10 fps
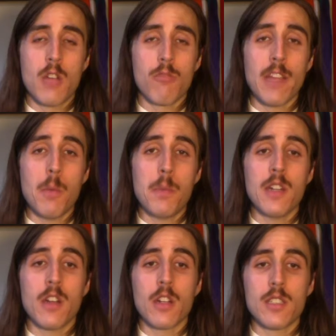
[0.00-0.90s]

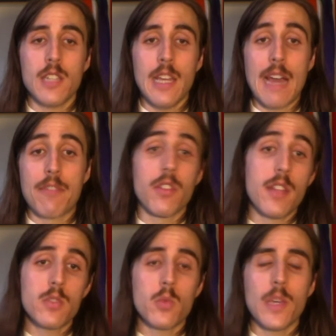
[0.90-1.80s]
Reopening our city after
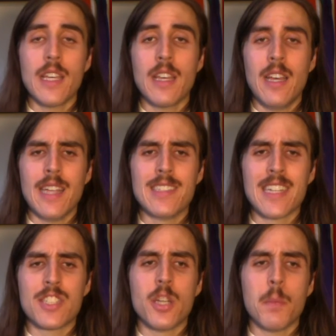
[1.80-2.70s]
this week is
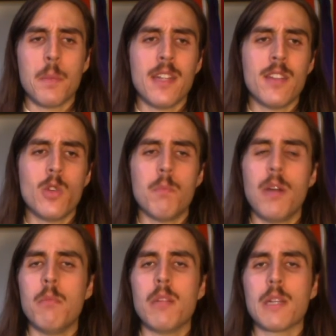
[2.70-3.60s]
like jumping into a
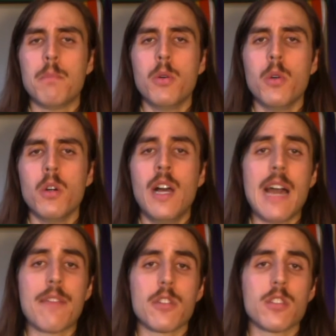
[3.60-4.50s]
public pool
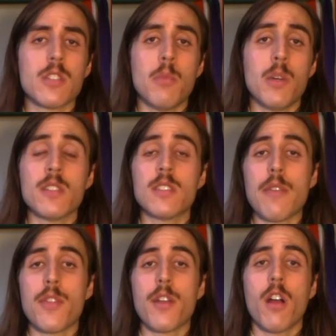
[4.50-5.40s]
after someone
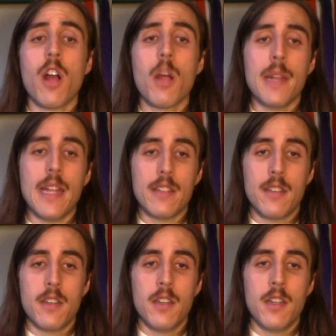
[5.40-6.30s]
severed their arm in it.
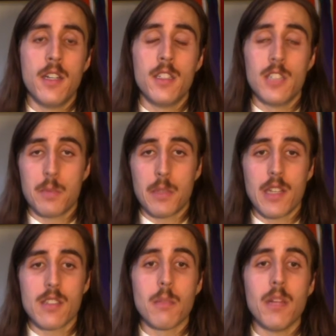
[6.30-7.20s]
Just
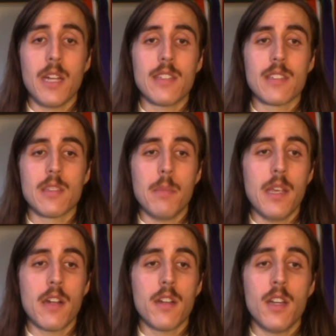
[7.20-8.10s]
because the blood
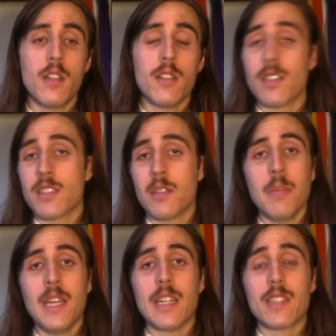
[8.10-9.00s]
disappeared doesn't
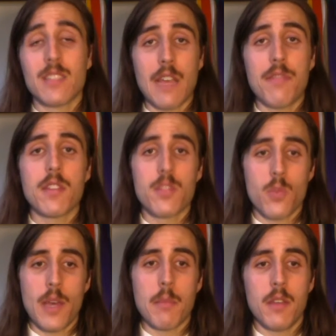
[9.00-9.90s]
mean it's safe to
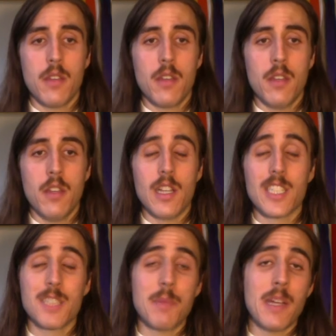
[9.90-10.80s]
swim,
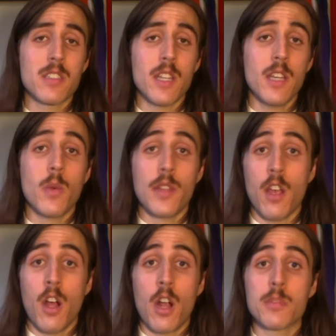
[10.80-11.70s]
especially when the
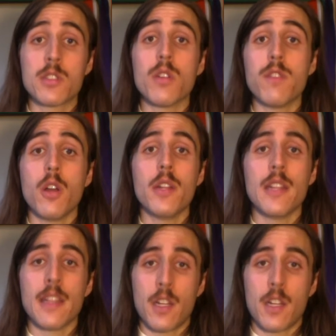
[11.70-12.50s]
arm's still floating in the